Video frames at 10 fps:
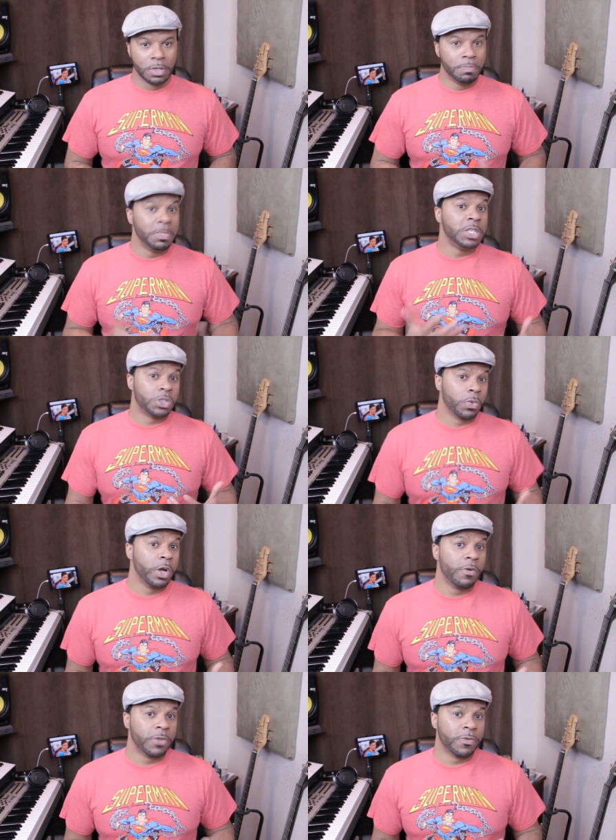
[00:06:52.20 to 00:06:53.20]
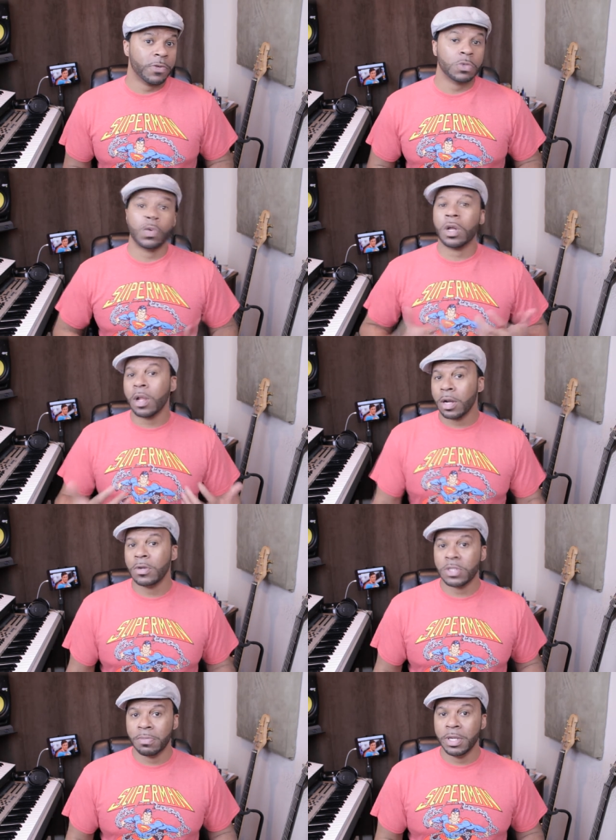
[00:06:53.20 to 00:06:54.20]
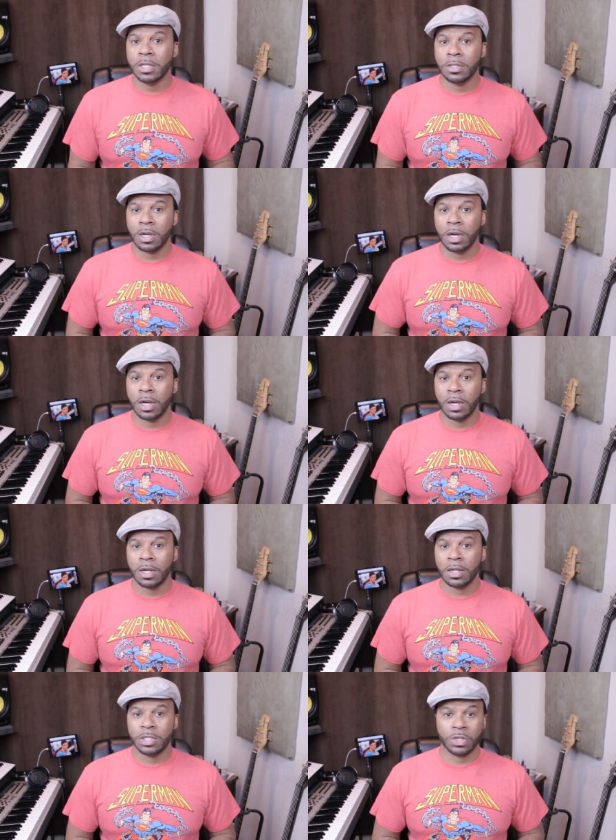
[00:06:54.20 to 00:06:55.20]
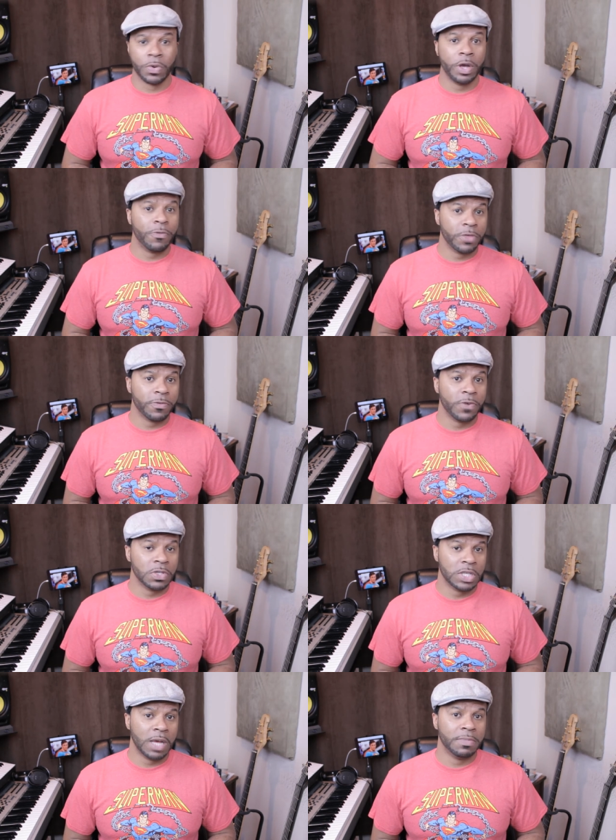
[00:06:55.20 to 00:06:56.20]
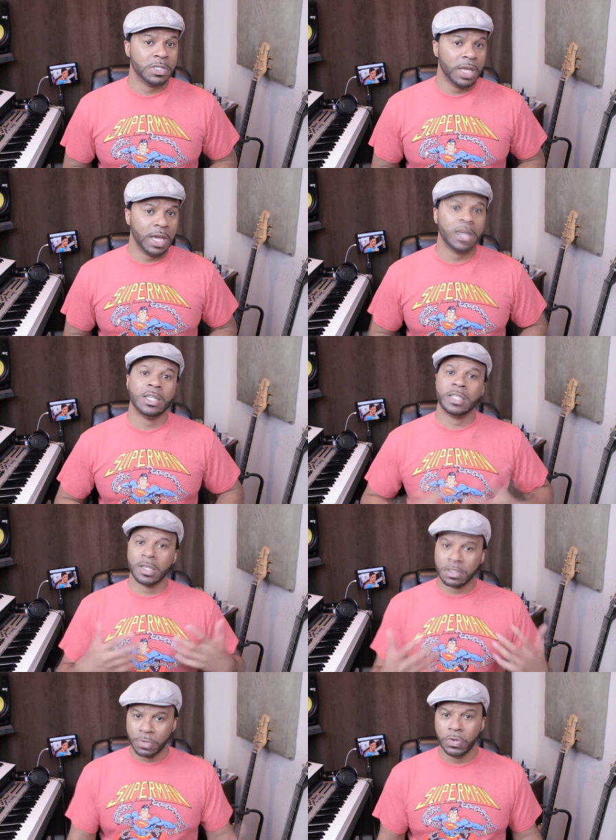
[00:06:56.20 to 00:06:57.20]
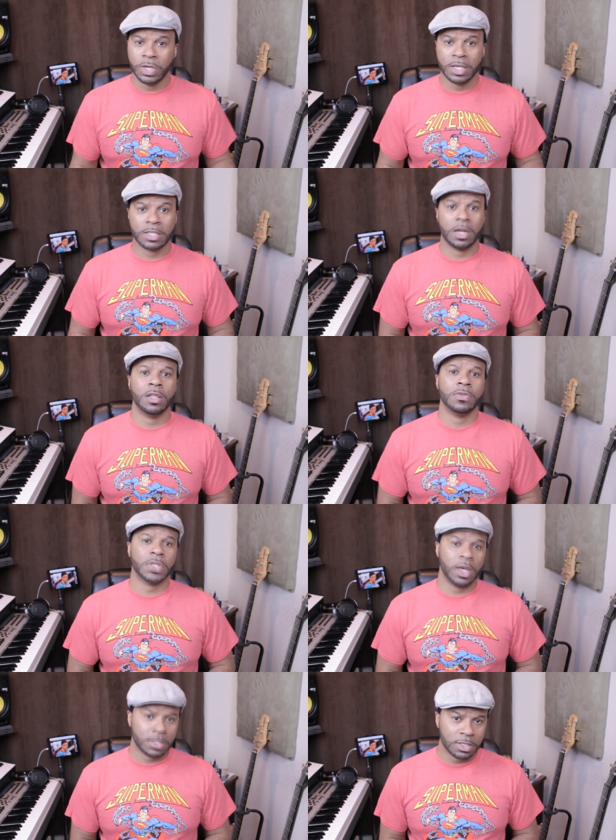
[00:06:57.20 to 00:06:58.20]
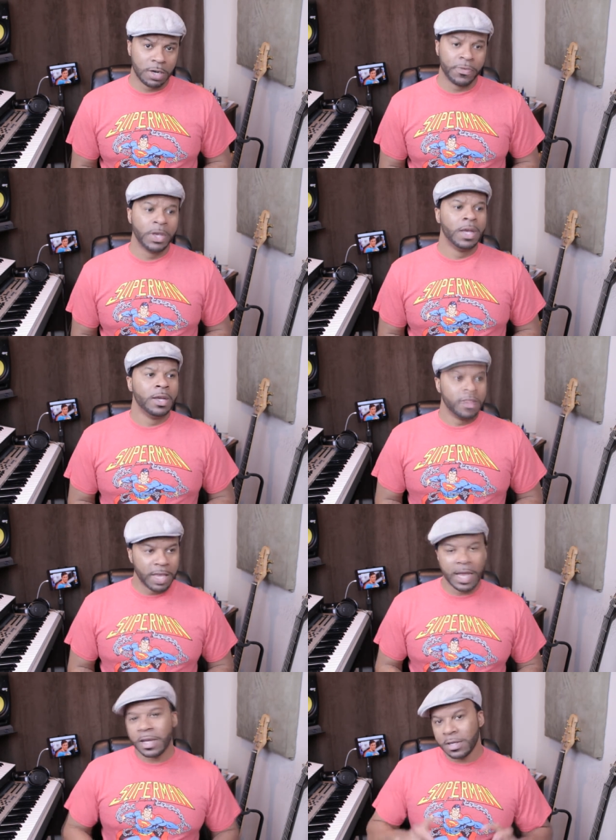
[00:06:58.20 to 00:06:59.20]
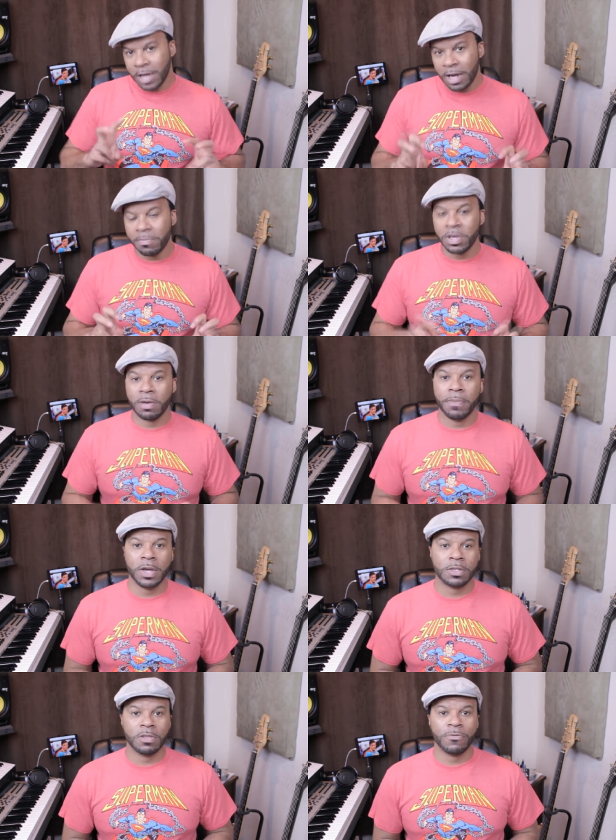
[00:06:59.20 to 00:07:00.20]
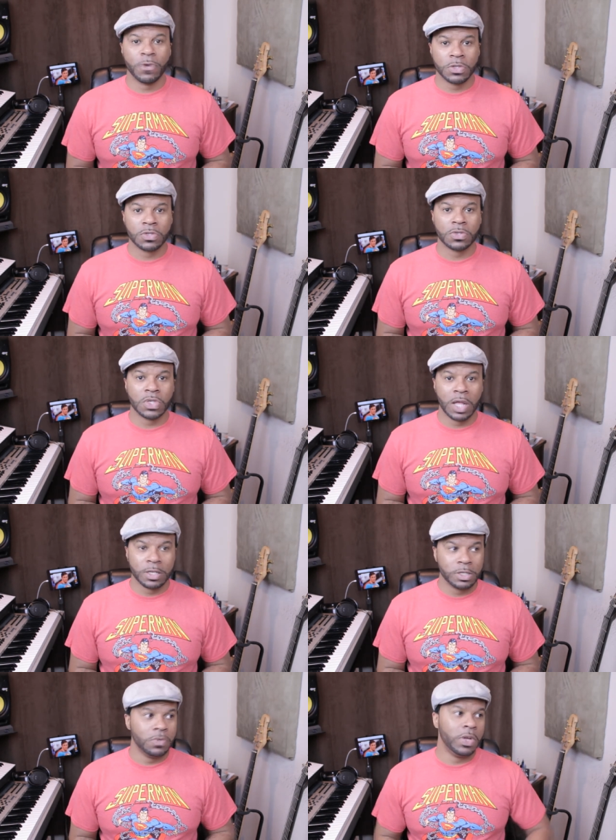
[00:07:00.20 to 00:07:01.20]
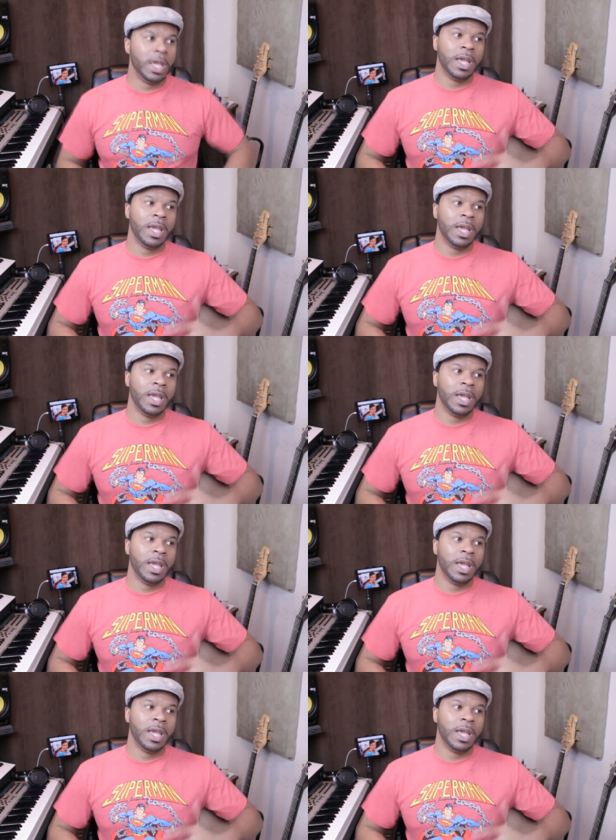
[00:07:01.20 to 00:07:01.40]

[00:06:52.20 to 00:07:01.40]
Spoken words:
meet Jor-El for the first, where Clark goes to meet Jor-El for the first time, his dad, and he tells him who he is and all this kind of stuff. That can kind of be compared to the Fortress of Solitude,